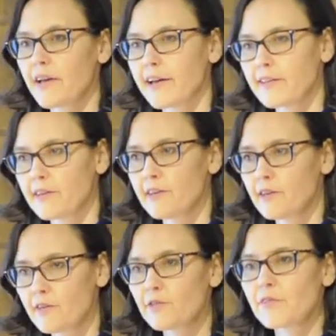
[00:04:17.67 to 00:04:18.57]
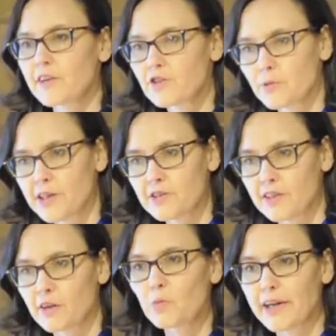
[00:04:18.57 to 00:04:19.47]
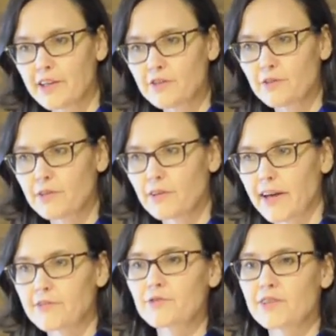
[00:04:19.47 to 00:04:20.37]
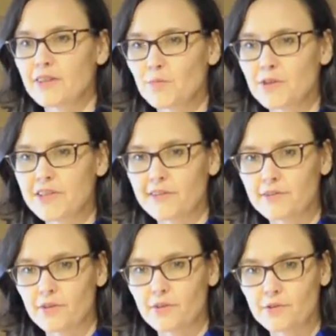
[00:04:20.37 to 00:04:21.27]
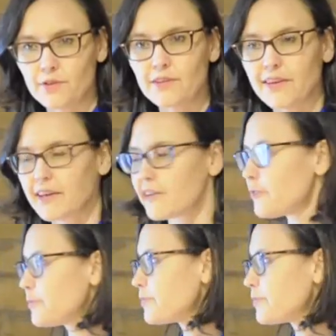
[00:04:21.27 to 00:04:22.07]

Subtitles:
at the fluctuation and range of your estrogen and progesterone through the cycle.